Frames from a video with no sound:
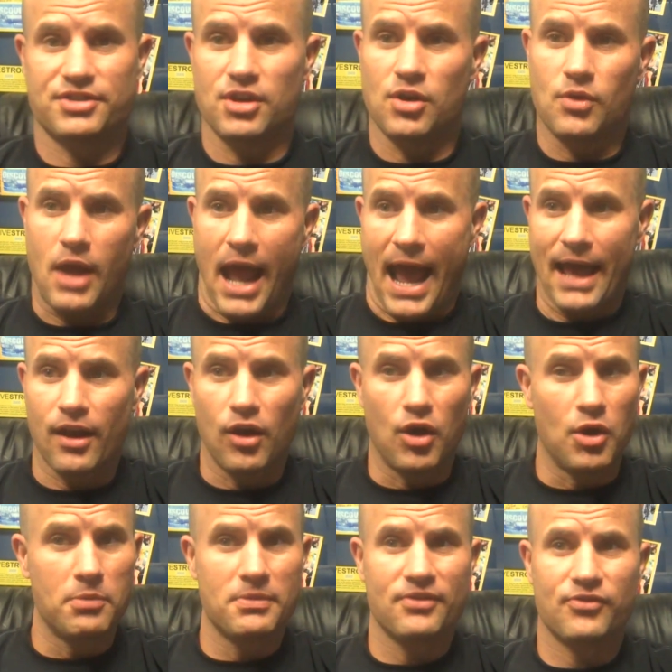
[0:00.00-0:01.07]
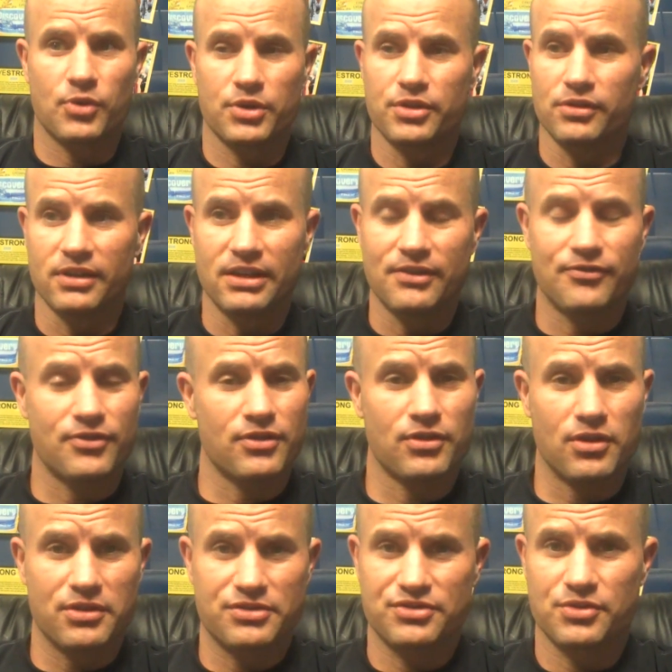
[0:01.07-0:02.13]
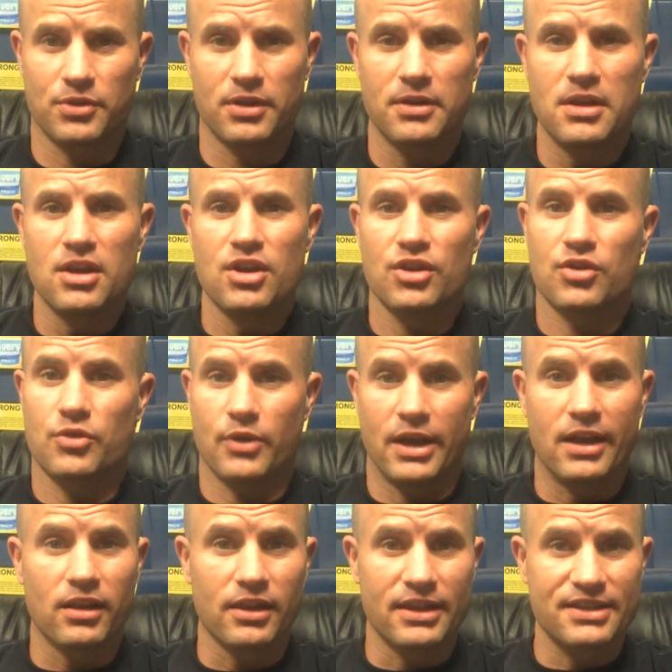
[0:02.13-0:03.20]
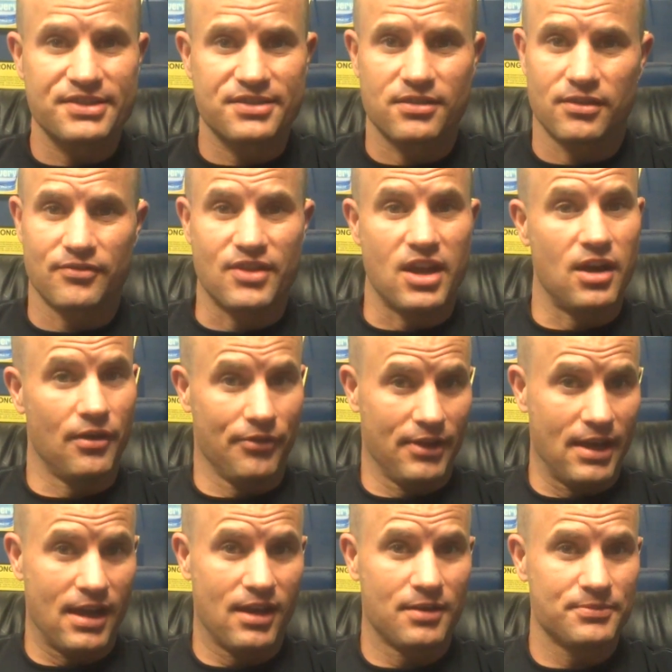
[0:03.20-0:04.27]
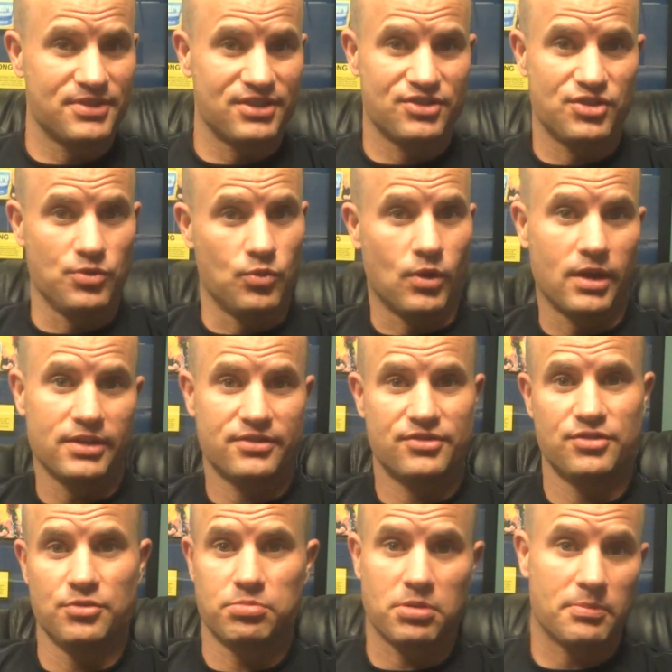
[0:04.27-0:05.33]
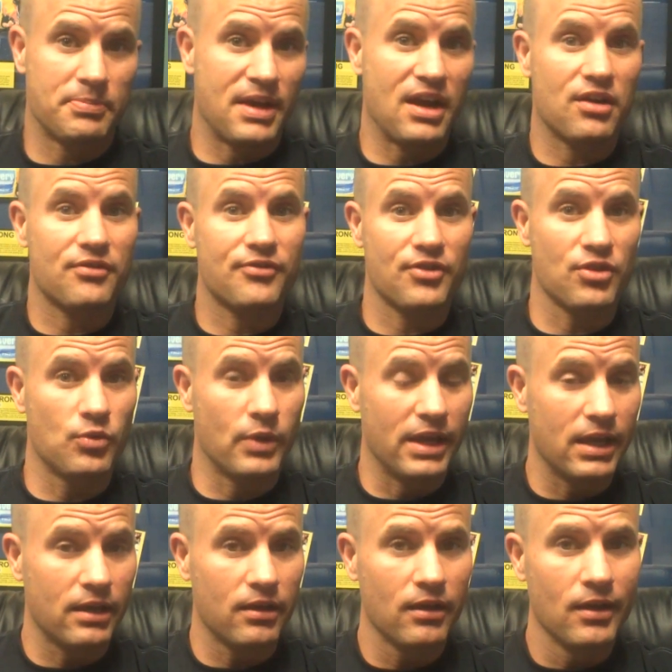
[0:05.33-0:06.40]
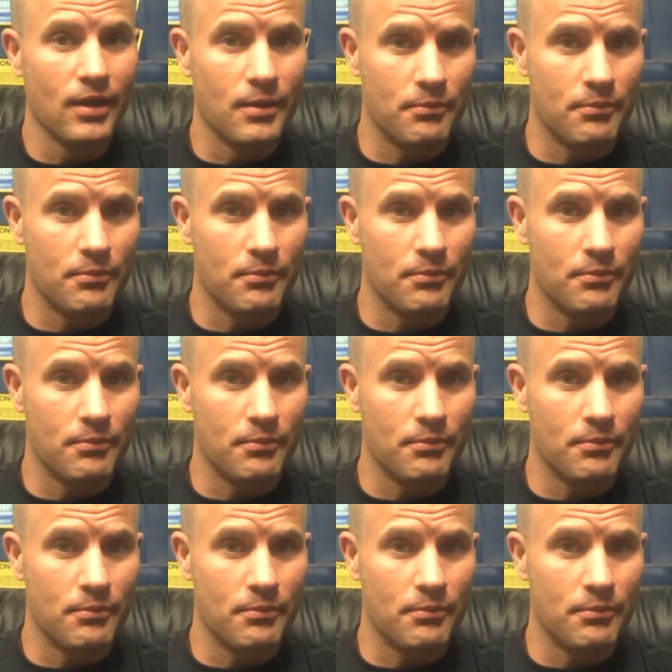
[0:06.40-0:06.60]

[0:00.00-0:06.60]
So at home, before you leave for the grocery store, create a list of the healthy items that you want to prepare for the week.